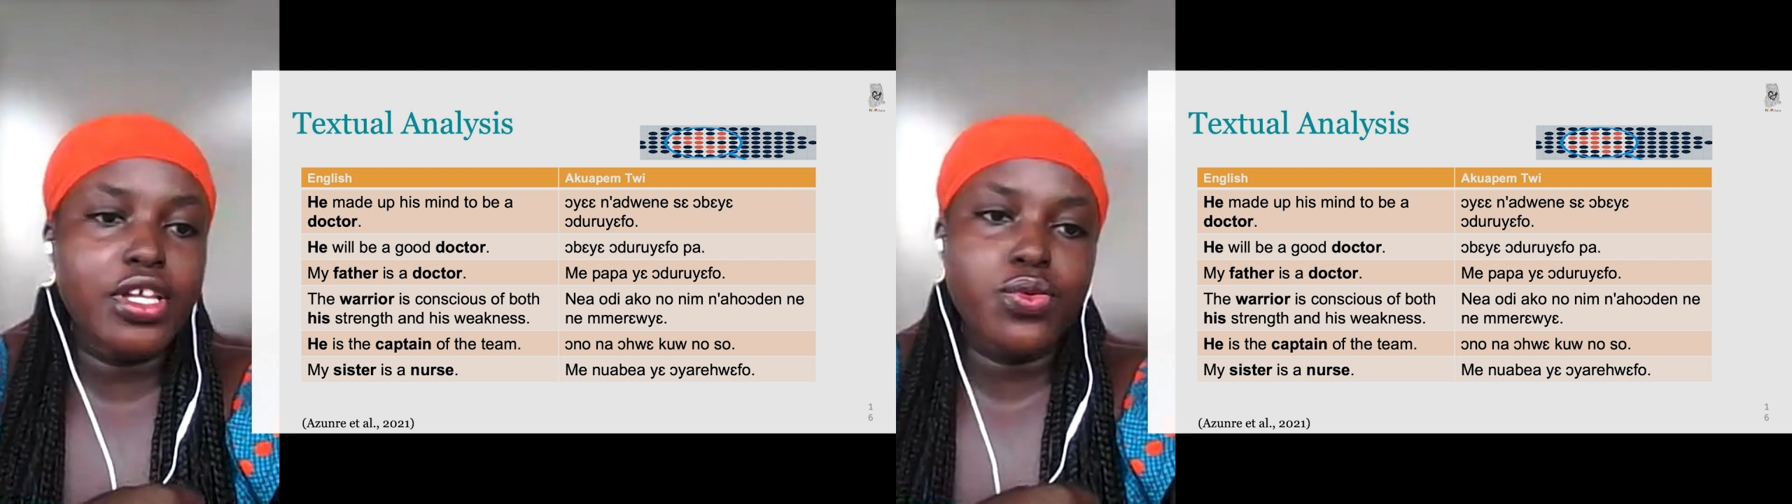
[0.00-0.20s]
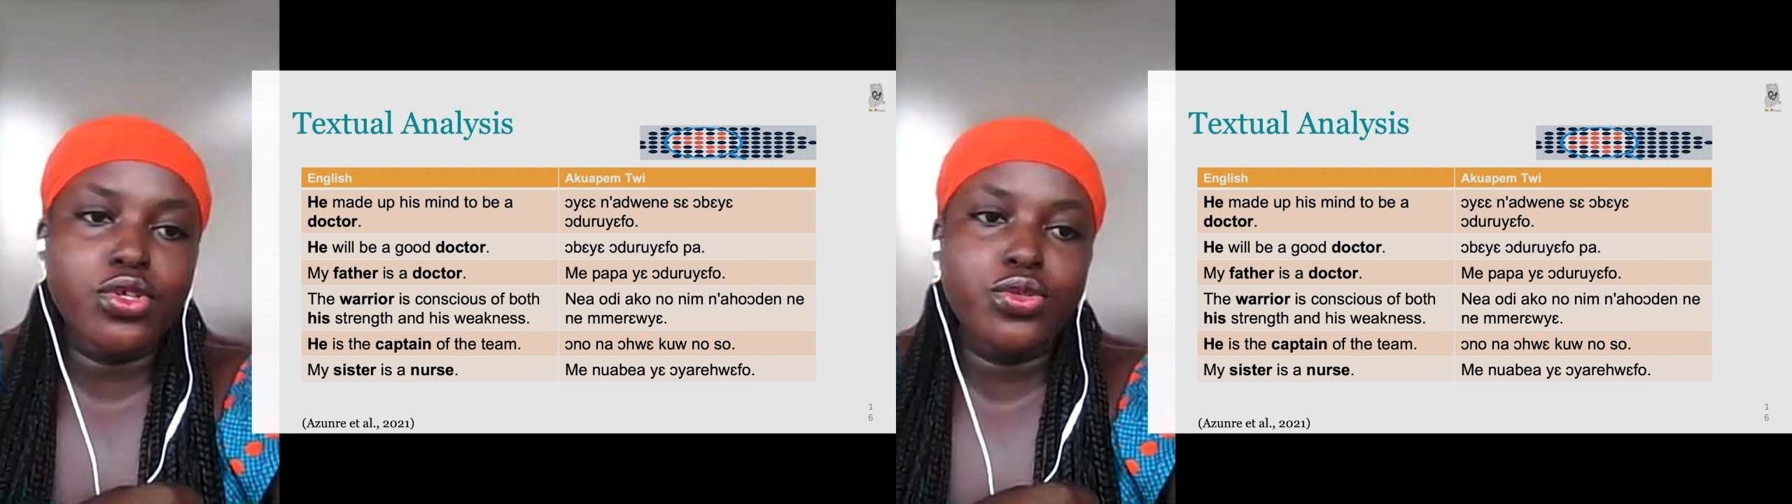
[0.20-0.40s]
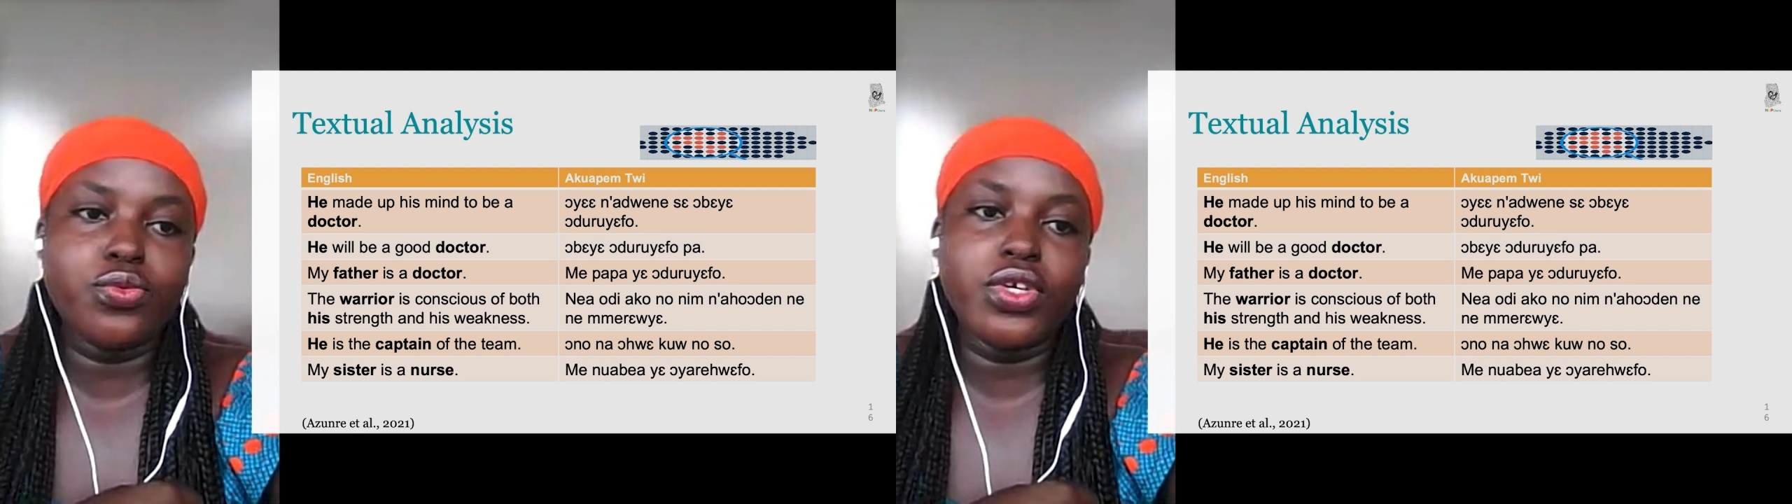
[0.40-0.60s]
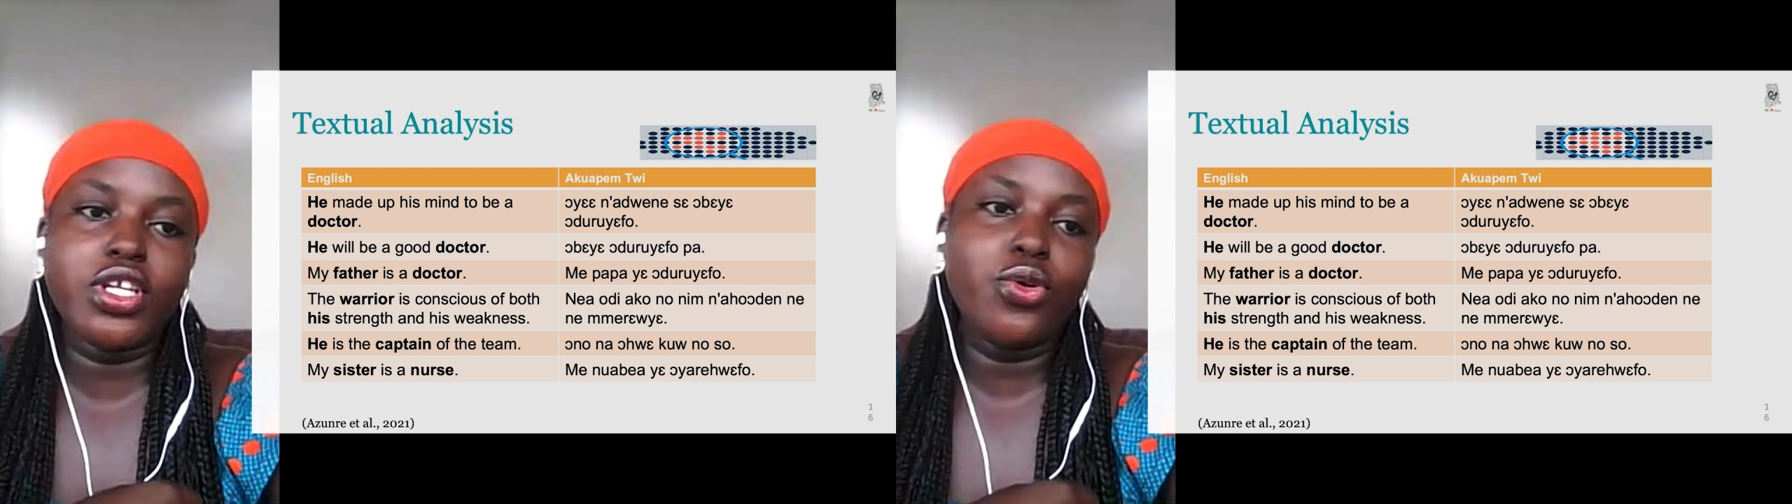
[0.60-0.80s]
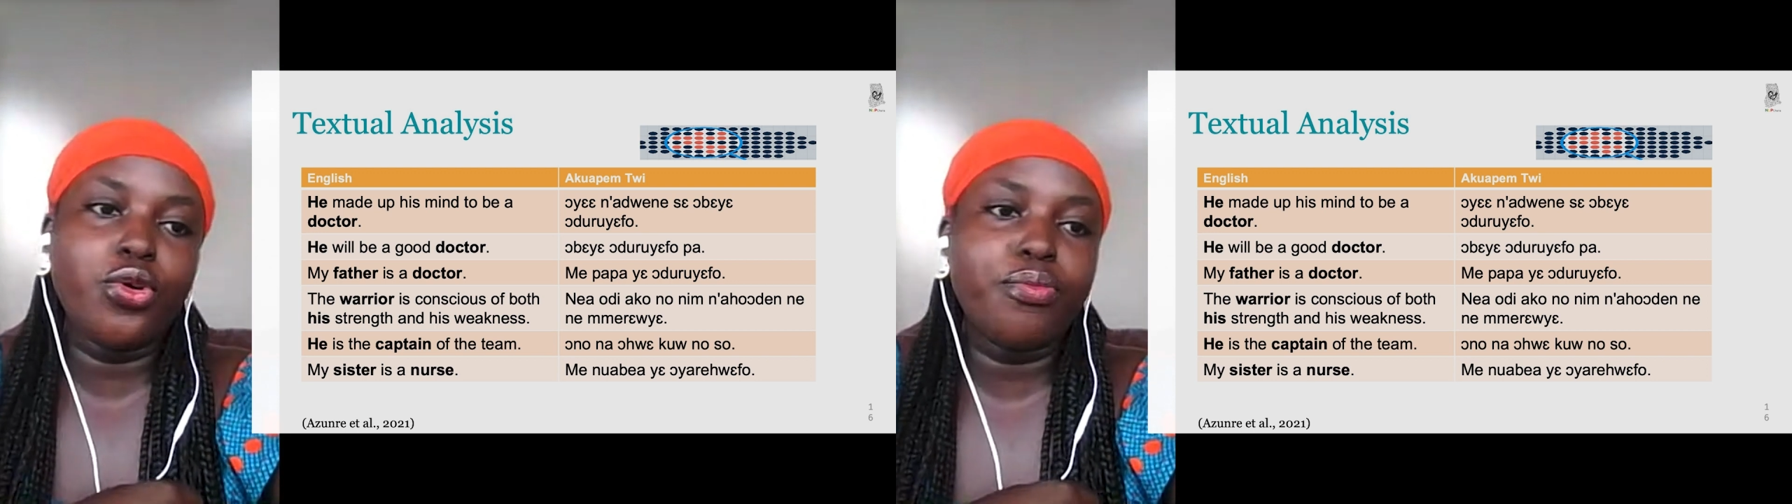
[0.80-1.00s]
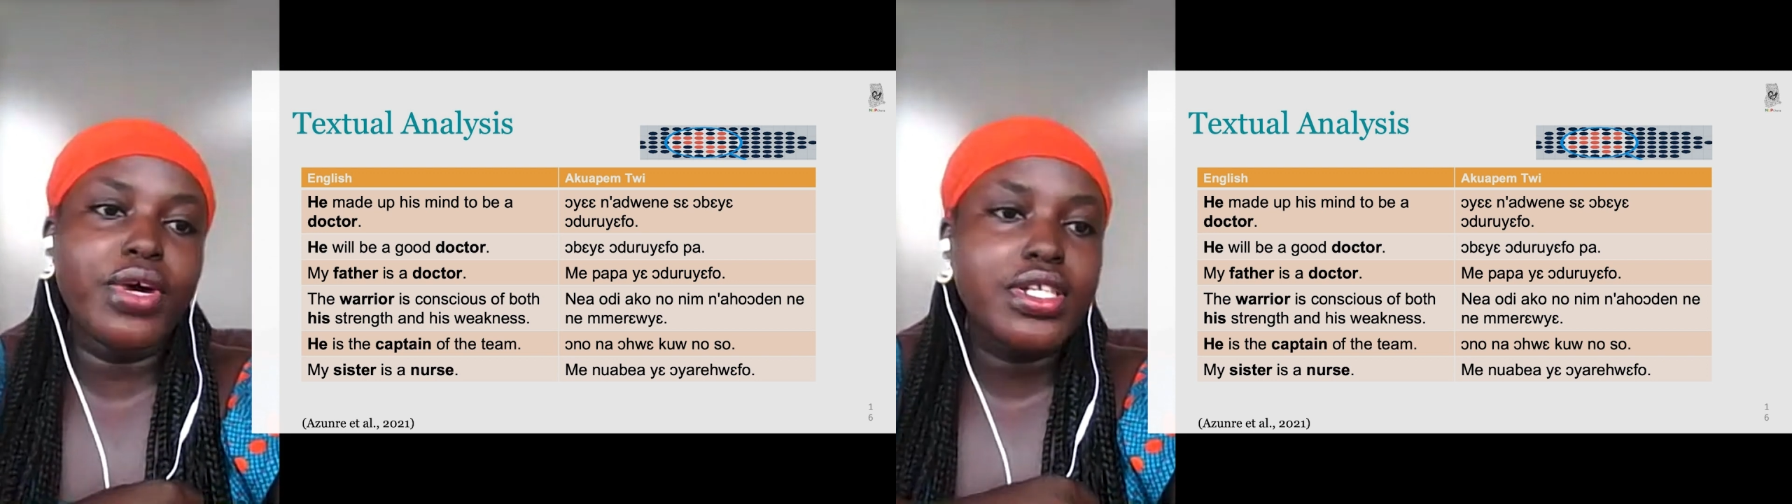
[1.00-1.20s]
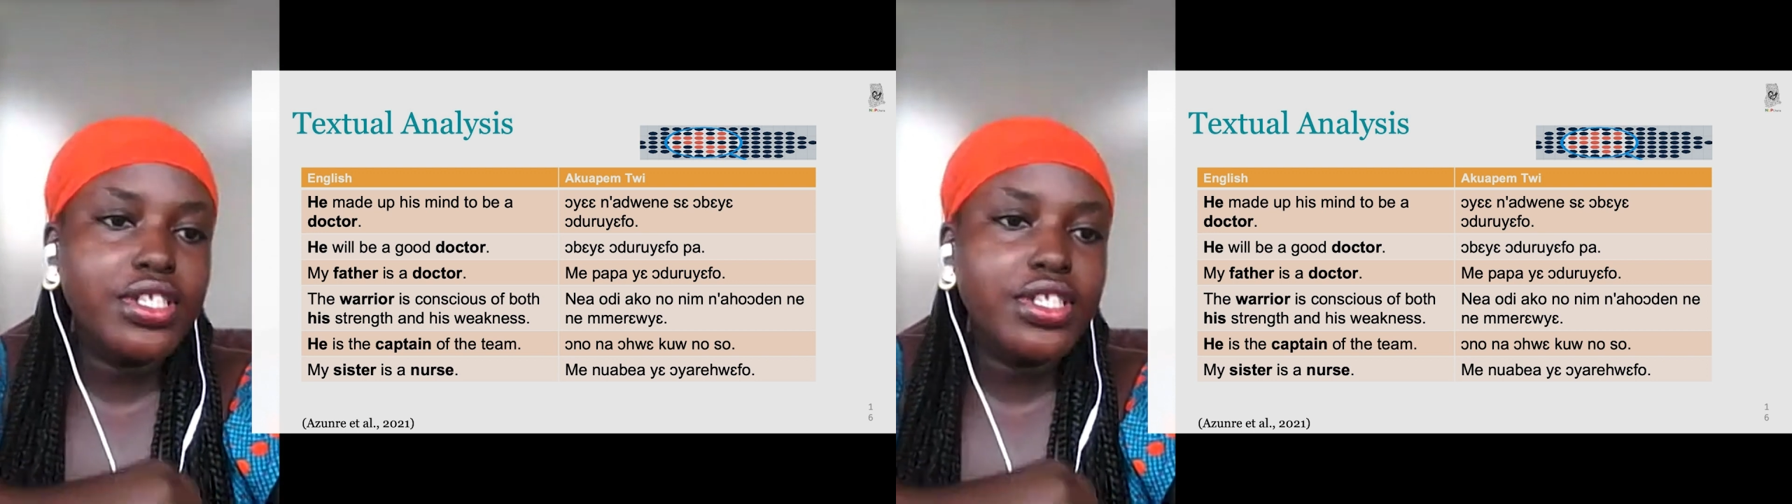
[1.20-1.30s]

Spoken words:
was to really go much